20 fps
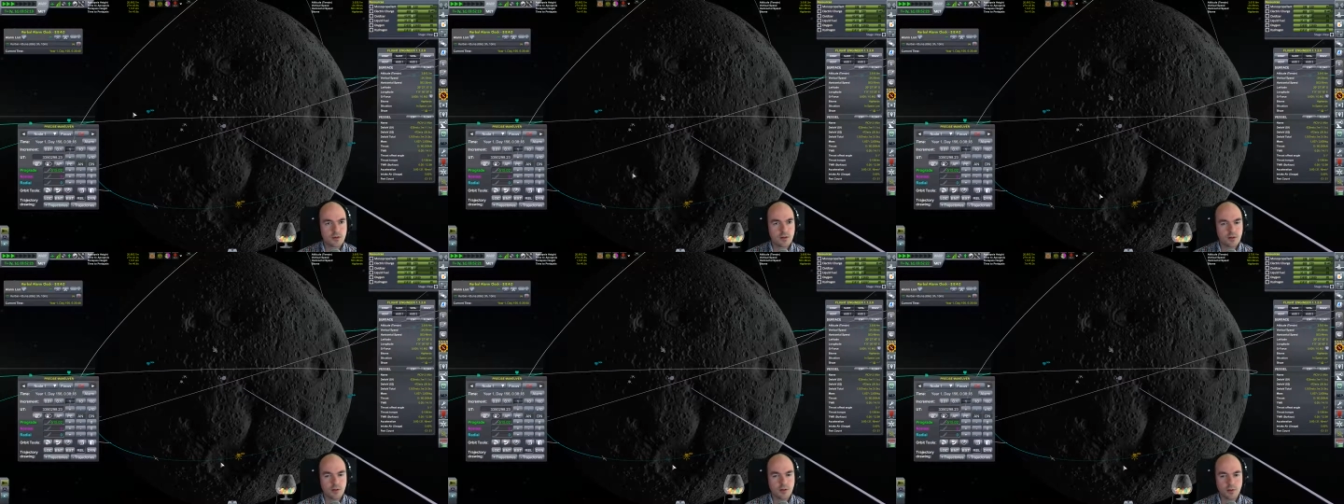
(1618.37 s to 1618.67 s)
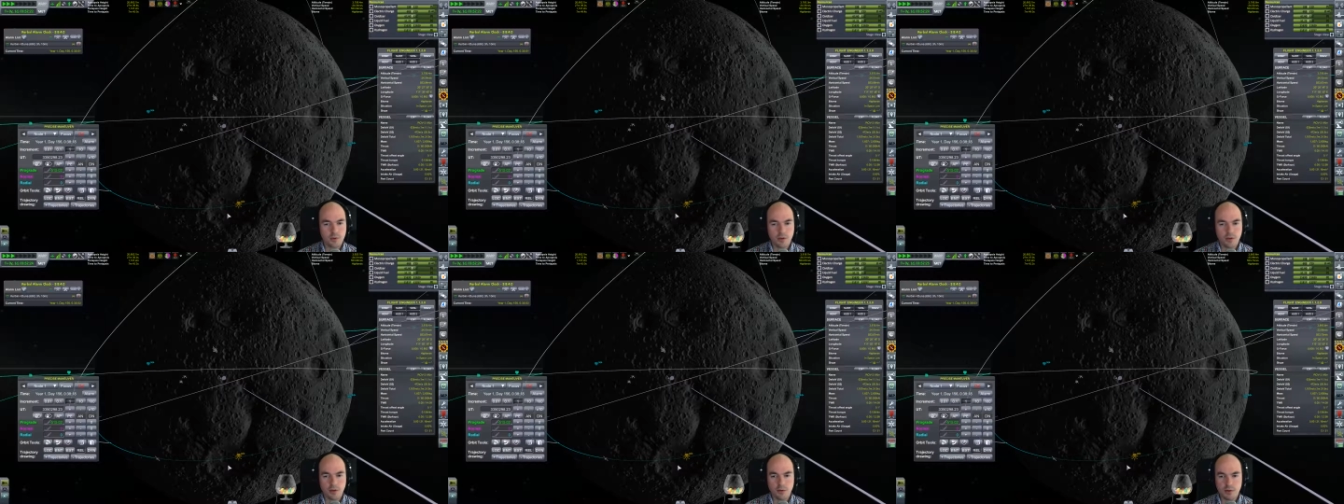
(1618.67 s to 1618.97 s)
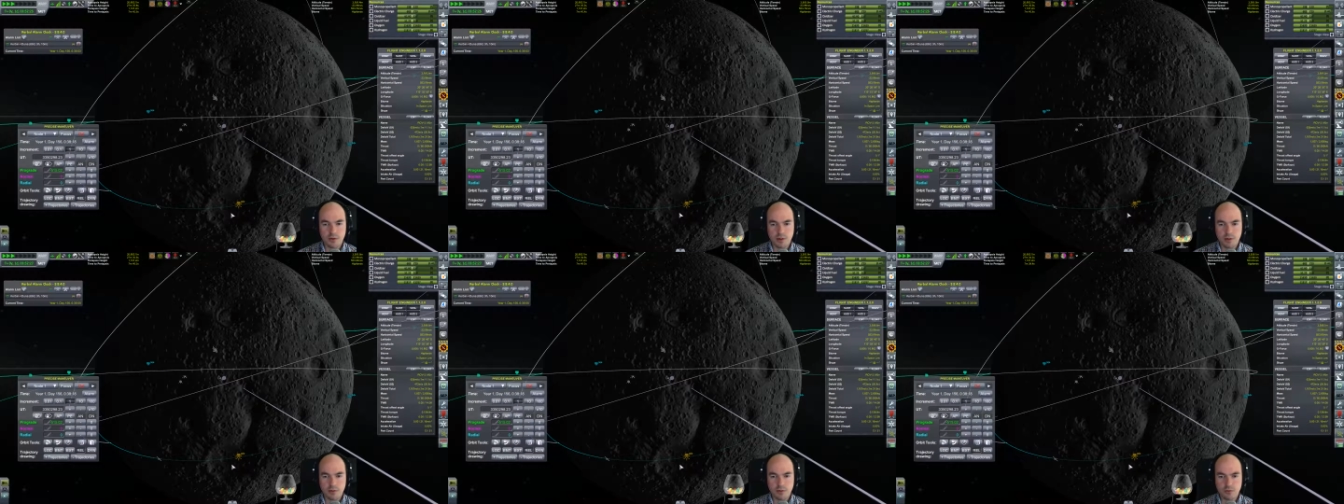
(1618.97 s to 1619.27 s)
There we go.
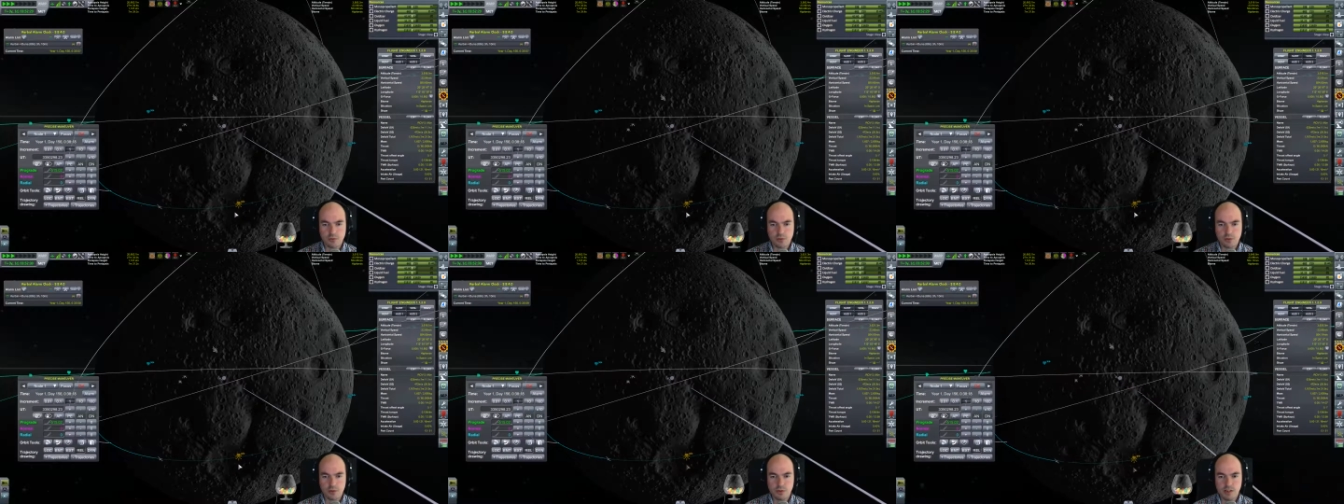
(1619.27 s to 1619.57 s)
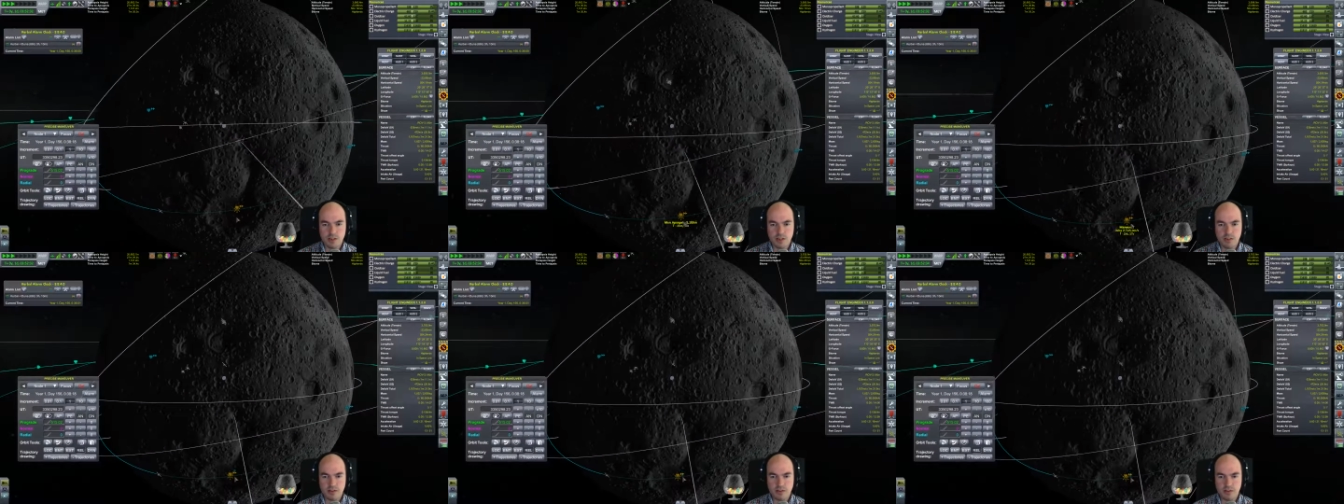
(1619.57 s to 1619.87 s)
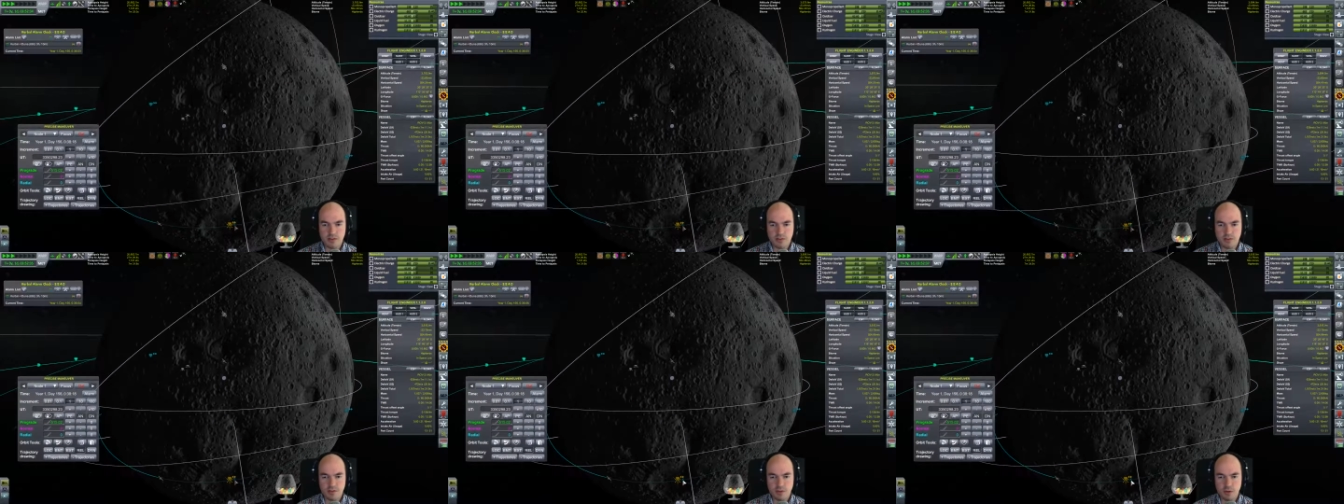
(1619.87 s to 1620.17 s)
It rotates,
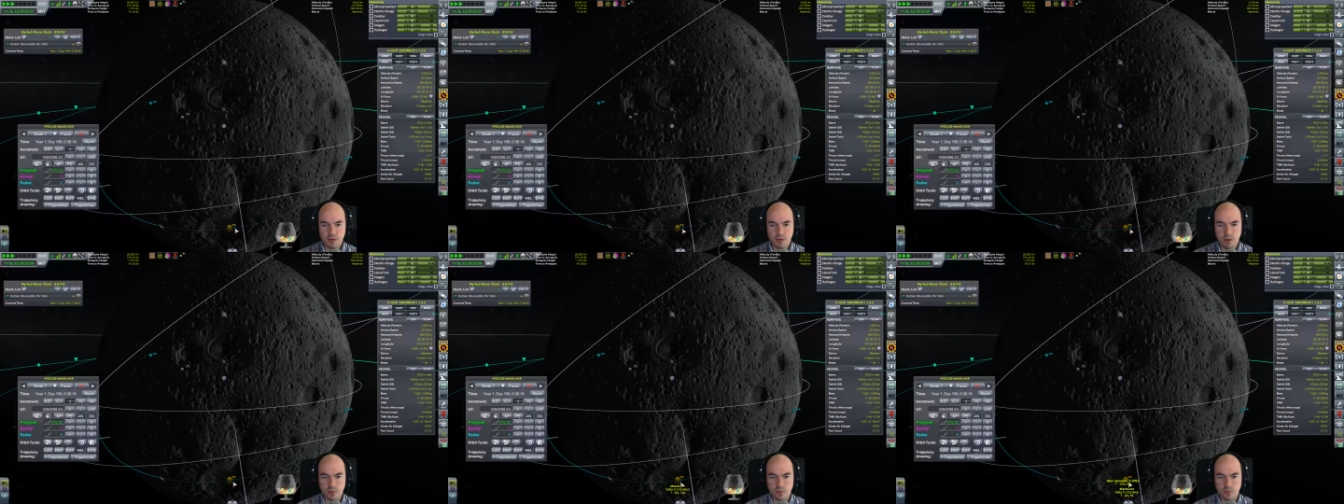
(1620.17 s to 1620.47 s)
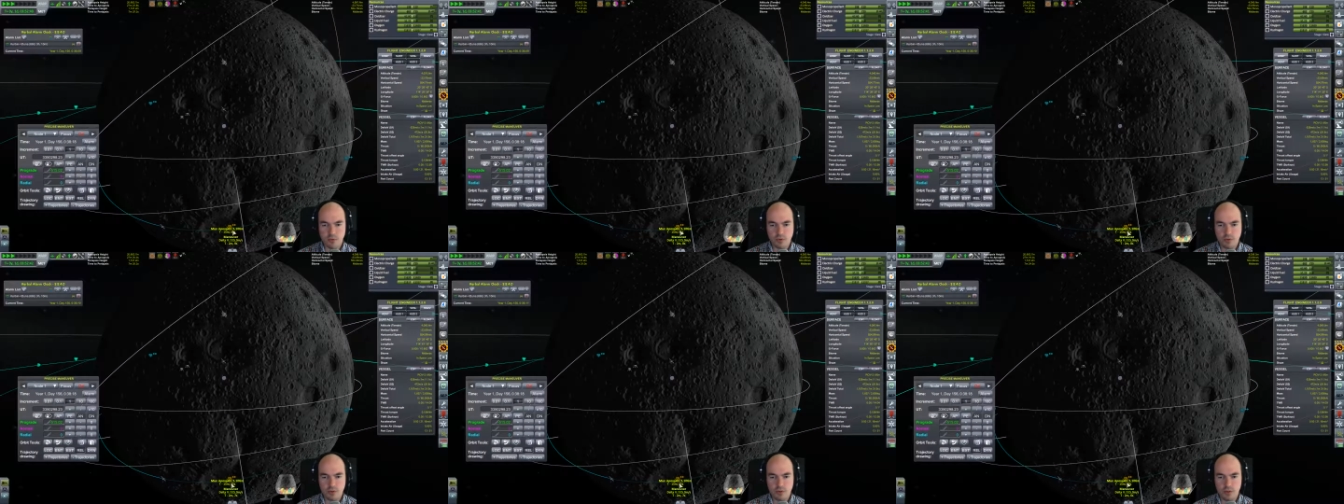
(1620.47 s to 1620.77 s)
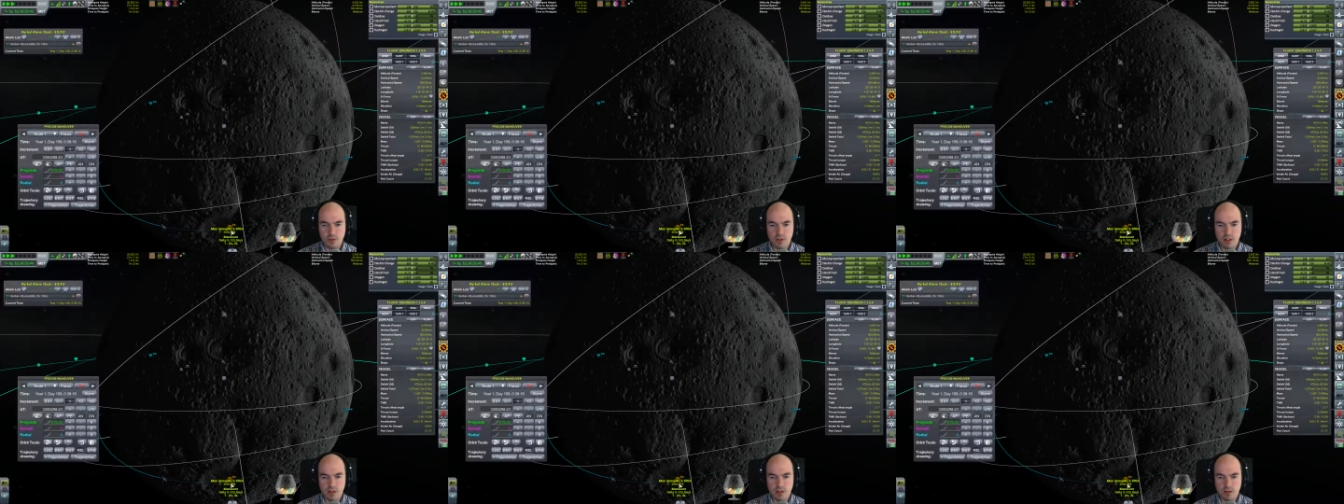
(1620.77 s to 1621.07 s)
so it was good
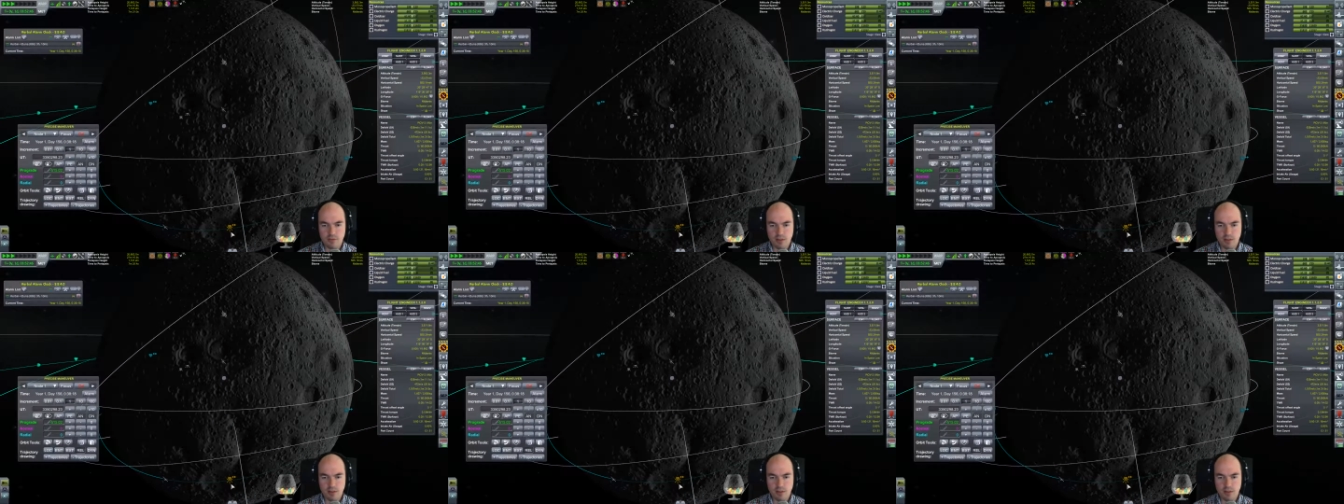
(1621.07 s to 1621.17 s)
to have